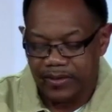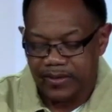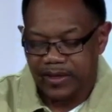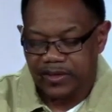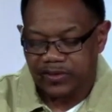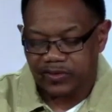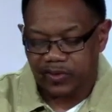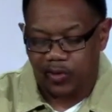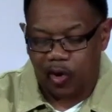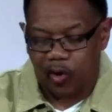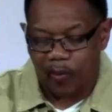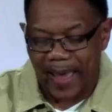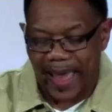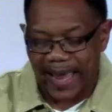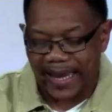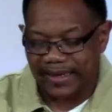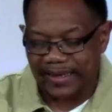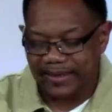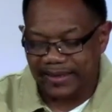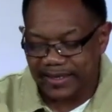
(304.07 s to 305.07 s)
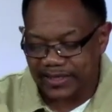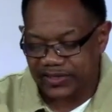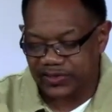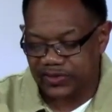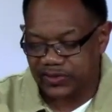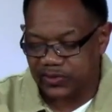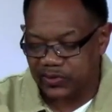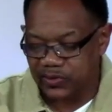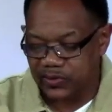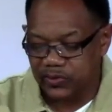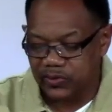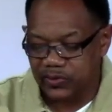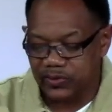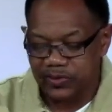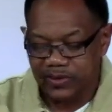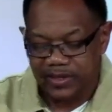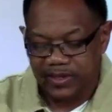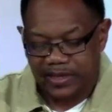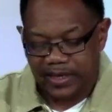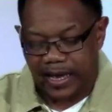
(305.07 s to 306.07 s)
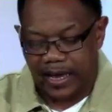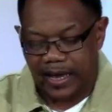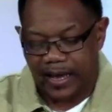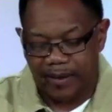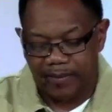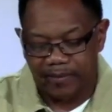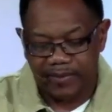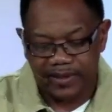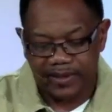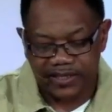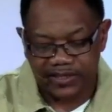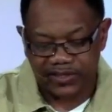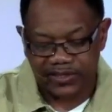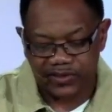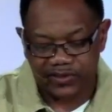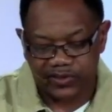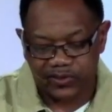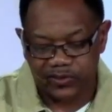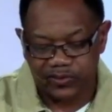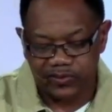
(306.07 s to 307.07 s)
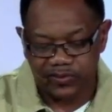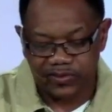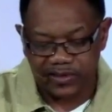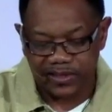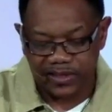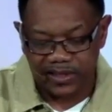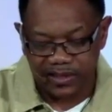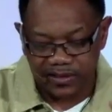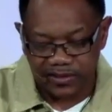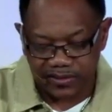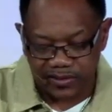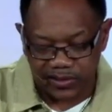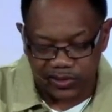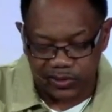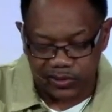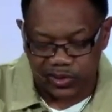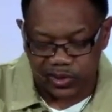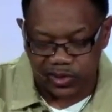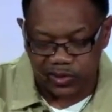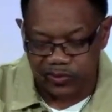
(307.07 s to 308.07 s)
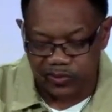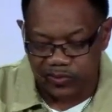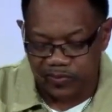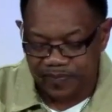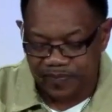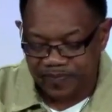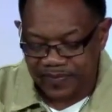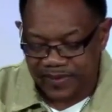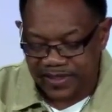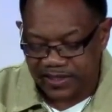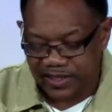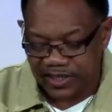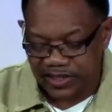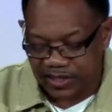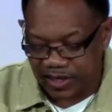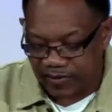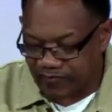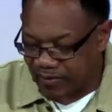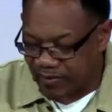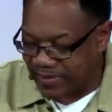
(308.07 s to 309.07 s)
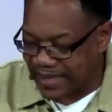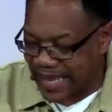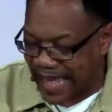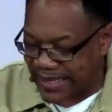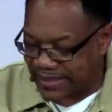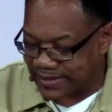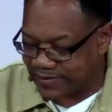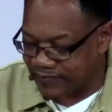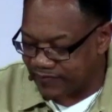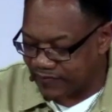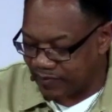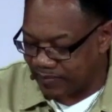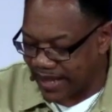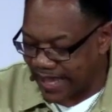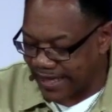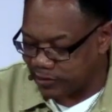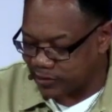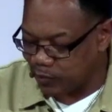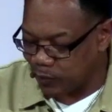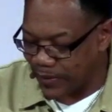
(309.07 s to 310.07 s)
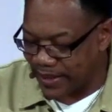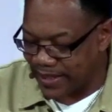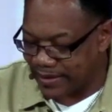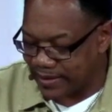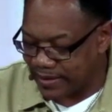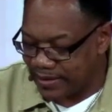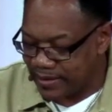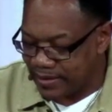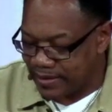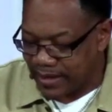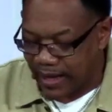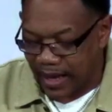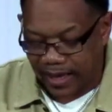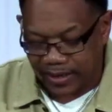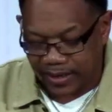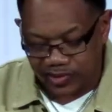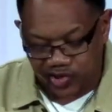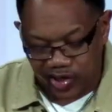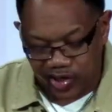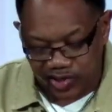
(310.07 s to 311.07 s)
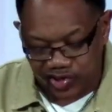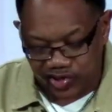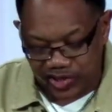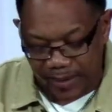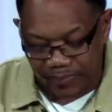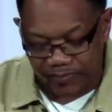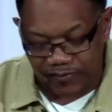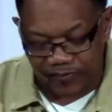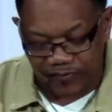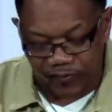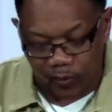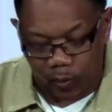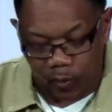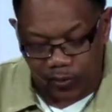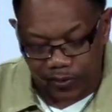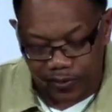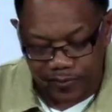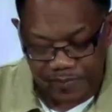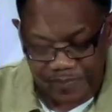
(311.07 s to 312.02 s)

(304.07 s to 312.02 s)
So go back and listen to listen to the YouTube teaching from last week. John chapter 4,